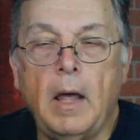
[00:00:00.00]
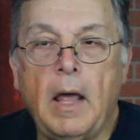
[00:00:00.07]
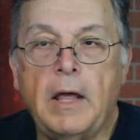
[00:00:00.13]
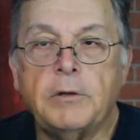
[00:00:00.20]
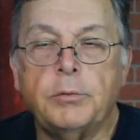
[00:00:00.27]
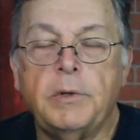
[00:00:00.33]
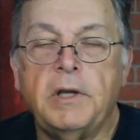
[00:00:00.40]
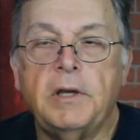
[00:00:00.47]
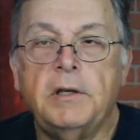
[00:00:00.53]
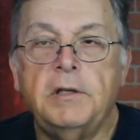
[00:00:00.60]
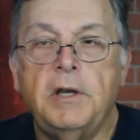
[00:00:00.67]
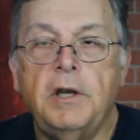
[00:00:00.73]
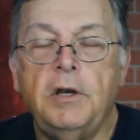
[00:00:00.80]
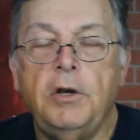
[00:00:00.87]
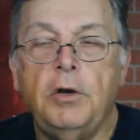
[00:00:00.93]
As we
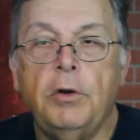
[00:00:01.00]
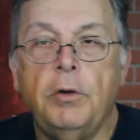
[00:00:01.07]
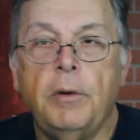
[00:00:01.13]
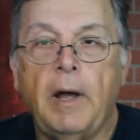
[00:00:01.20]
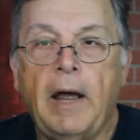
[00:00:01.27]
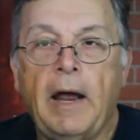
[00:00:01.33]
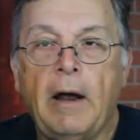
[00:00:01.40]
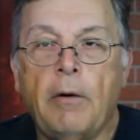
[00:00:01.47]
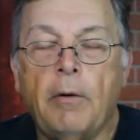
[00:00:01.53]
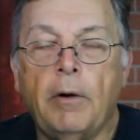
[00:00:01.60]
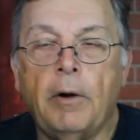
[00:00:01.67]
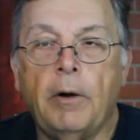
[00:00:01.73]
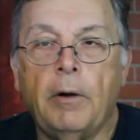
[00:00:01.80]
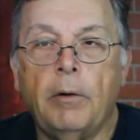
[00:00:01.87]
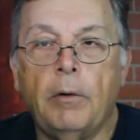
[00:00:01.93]
continue
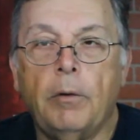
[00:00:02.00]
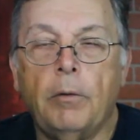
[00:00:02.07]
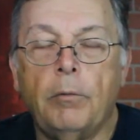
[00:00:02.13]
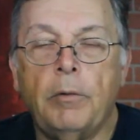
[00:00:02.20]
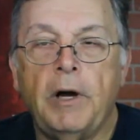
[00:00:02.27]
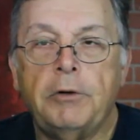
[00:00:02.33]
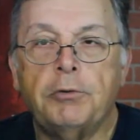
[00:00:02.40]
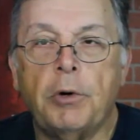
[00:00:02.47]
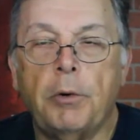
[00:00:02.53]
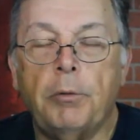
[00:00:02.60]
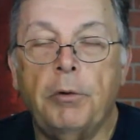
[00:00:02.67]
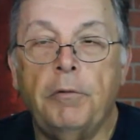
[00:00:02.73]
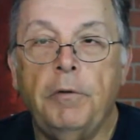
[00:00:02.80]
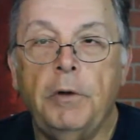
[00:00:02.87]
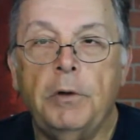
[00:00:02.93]
our retro
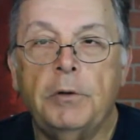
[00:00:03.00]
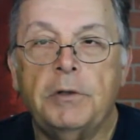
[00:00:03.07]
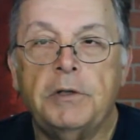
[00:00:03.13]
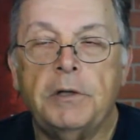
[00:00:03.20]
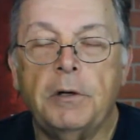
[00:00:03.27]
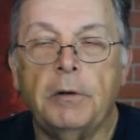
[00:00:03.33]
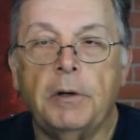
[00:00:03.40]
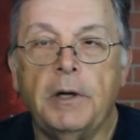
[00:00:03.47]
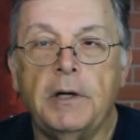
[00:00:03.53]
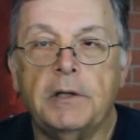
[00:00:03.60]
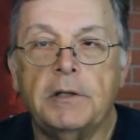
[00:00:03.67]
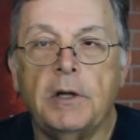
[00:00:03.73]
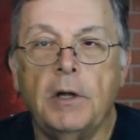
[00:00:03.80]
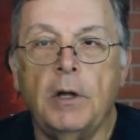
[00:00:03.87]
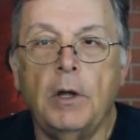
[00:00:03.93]
reviews
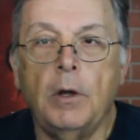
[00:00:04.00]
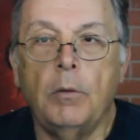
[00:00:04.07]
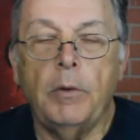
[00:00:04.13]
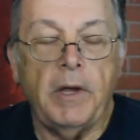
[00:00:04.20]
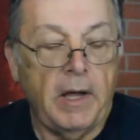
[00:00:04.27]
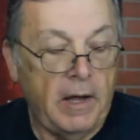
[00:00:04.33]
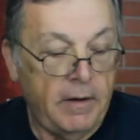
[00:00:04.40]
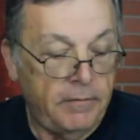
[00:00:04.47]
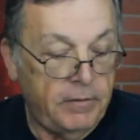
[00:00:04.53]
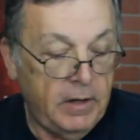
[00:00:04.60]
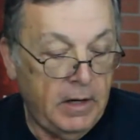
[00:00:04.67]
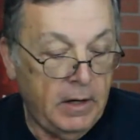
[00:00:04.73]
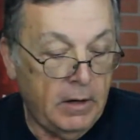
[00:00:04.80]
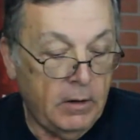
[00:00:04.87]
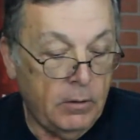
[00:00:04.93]
series, we have
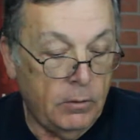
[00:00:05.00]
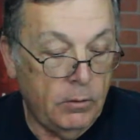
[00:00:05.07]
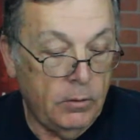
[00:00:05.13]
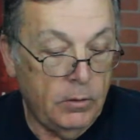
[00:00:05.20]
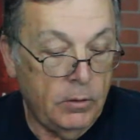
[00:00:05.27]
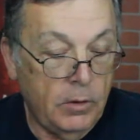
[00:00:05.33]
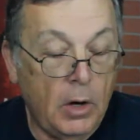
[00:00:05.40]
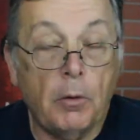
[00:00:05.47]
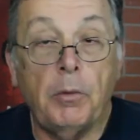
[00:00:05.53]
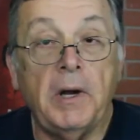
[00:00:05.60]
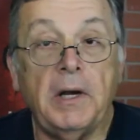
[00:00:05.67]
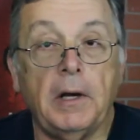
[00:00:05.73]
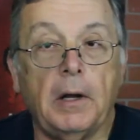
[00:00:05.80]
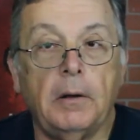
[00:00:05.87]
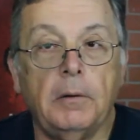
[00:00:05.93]
now
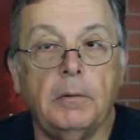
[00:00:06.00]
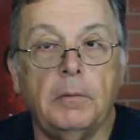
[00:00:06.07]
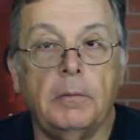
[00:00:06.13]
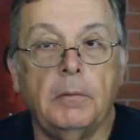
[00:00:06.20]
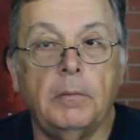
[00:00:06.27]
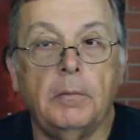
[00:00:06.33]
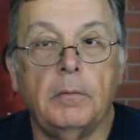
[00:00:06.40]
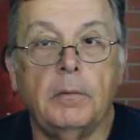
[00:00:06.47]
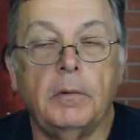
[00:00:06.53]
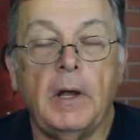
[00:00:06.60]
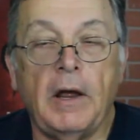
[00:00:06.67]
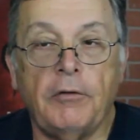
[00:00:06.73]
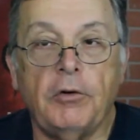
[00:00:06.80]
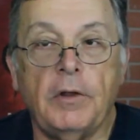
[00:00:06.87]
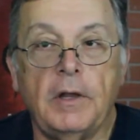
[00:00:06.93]
Arena
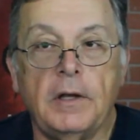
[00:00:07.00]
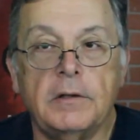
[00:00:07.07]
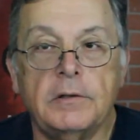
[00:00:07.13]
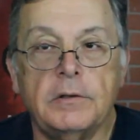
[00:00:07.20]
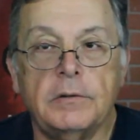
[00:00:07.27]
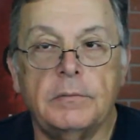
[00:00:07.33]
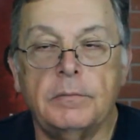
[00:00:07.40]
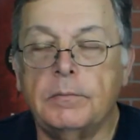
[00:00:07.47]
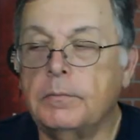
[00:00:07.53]
after this.